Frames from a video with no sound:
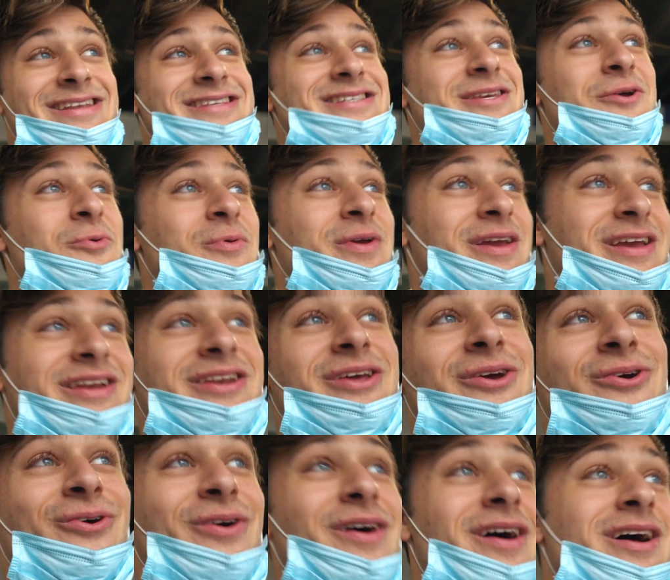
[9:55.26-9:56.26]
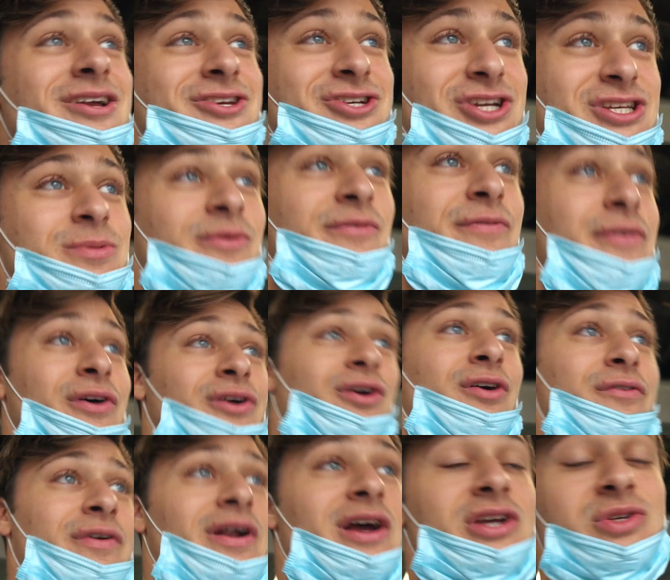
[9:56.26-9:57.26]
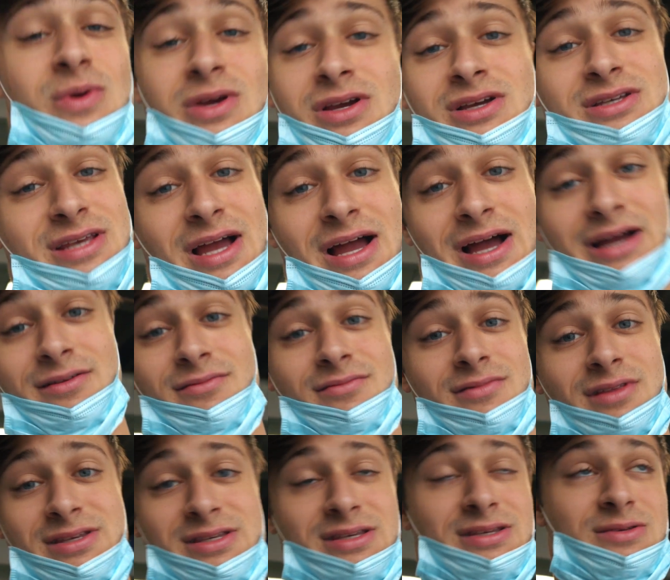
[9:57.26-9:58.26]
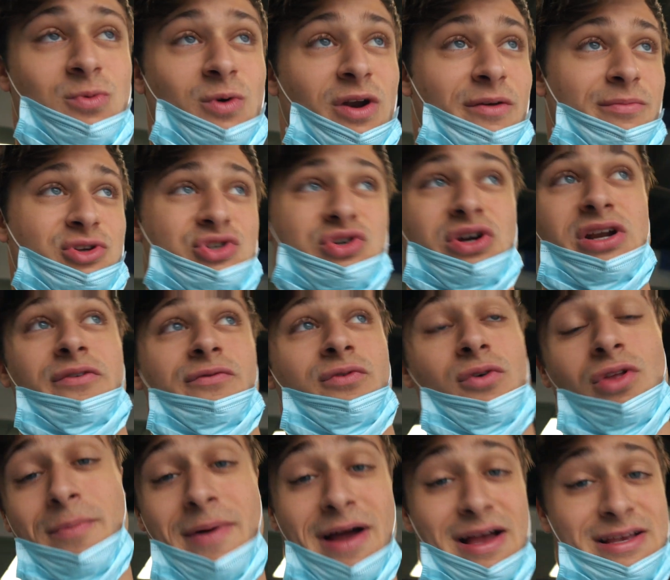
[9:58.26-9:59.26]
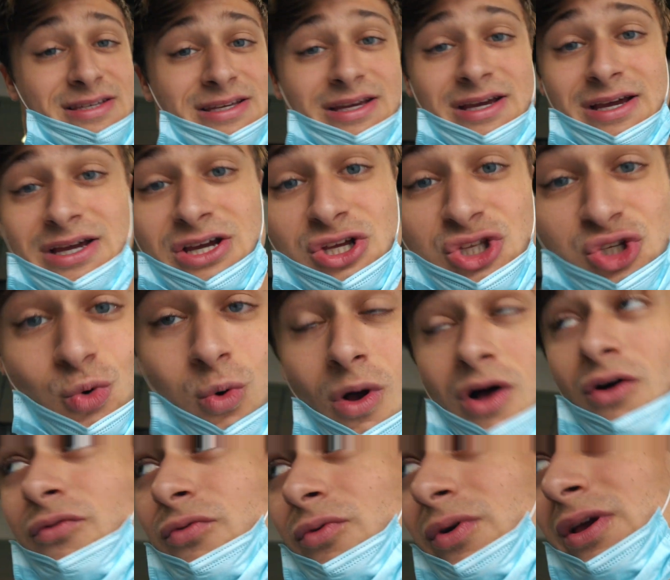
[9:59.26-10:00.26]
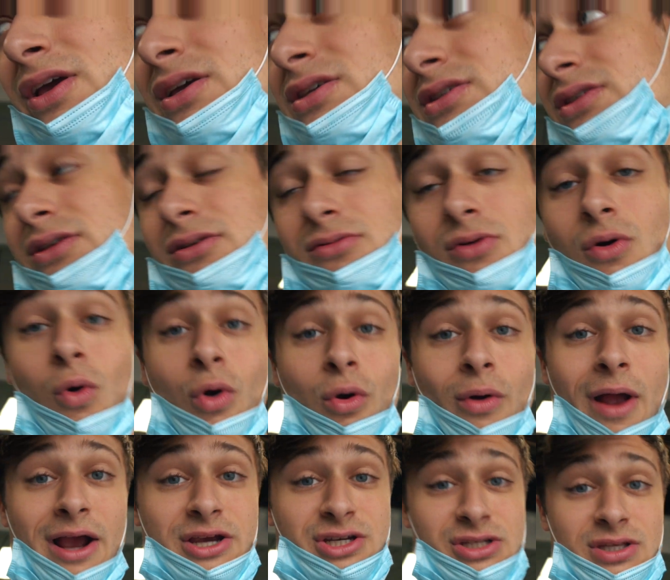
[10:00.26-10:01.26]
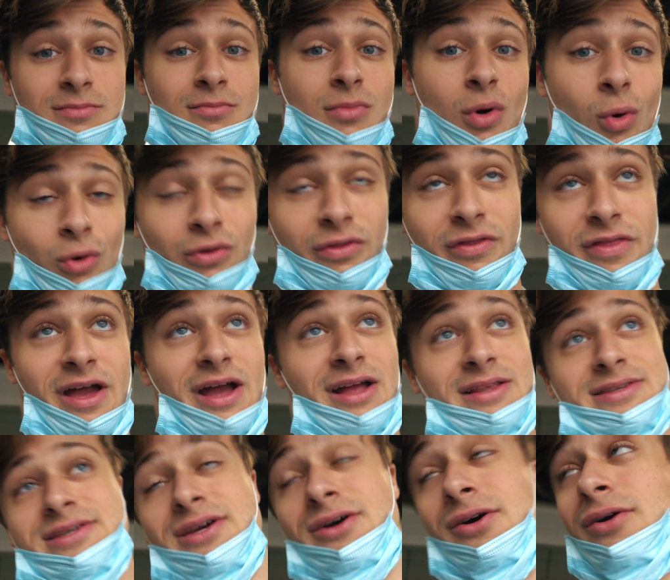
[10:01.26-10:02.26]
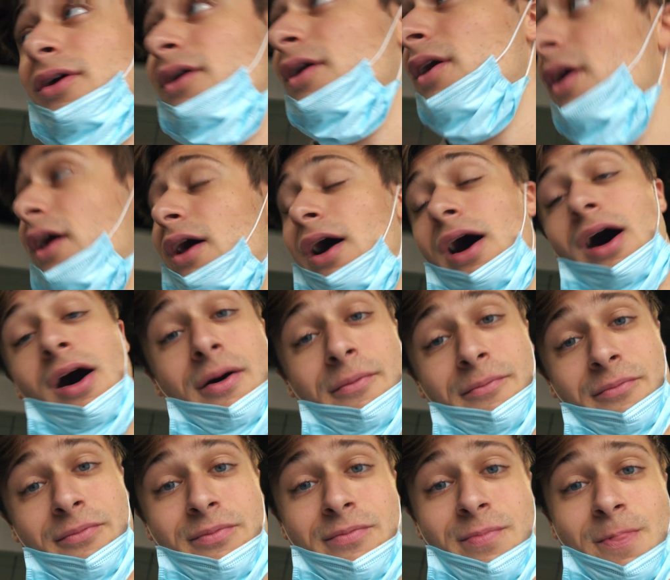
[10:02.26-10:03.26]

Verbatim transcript: and see what we can do just to be feeling good for next week because I this is what I've been training for the past 12 weeks or actually more than that. So, um,